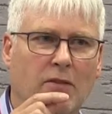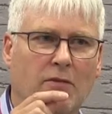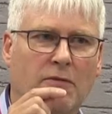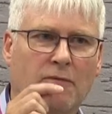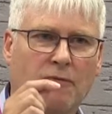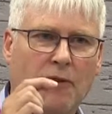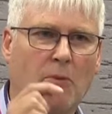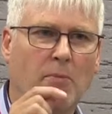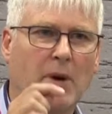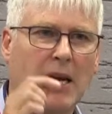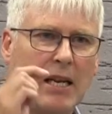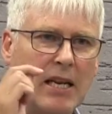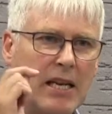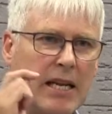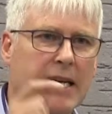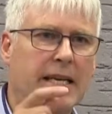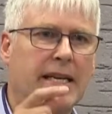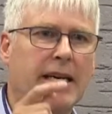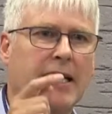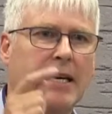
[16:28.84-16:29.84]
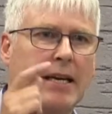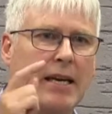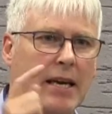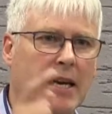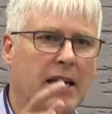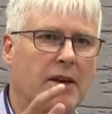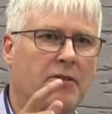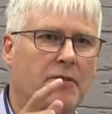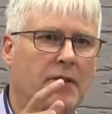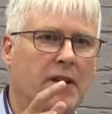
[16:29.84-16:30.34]
from a leading
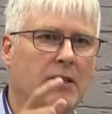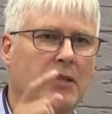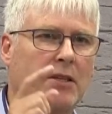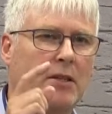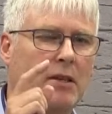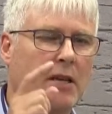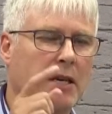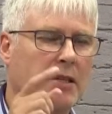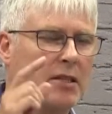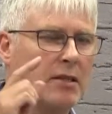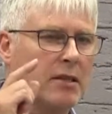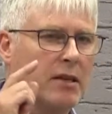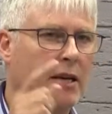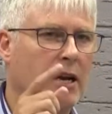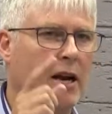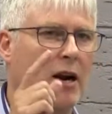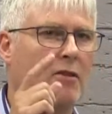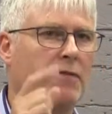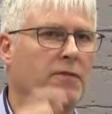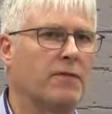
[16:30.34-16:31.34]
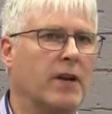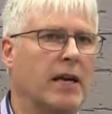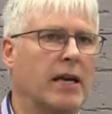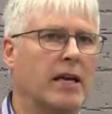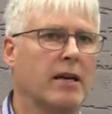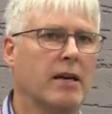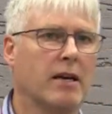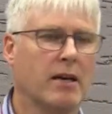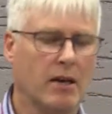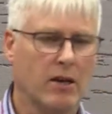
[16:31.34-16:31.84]
atheist. Listen carefully
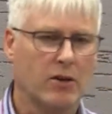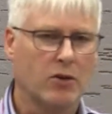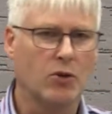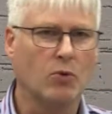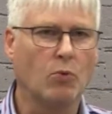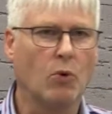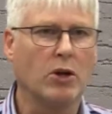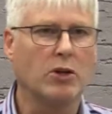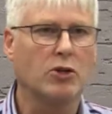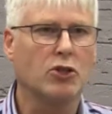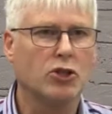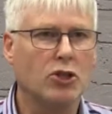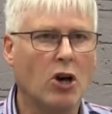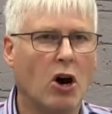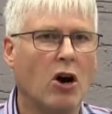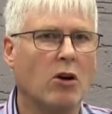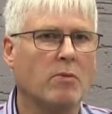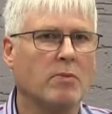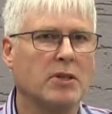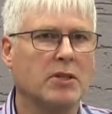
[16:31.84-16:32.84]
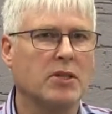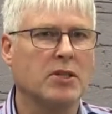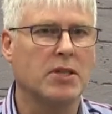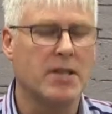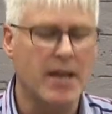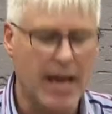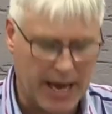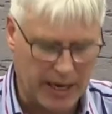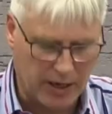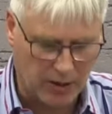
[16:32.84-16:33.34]
to what Thomas
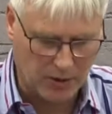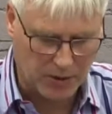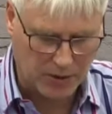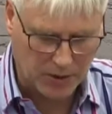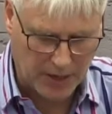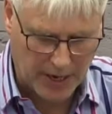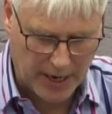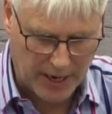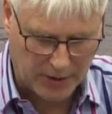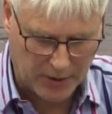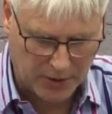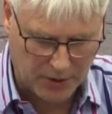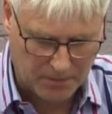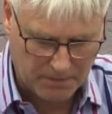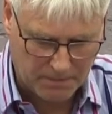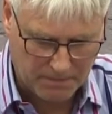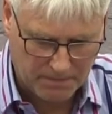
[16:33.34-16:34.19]
Nagel says.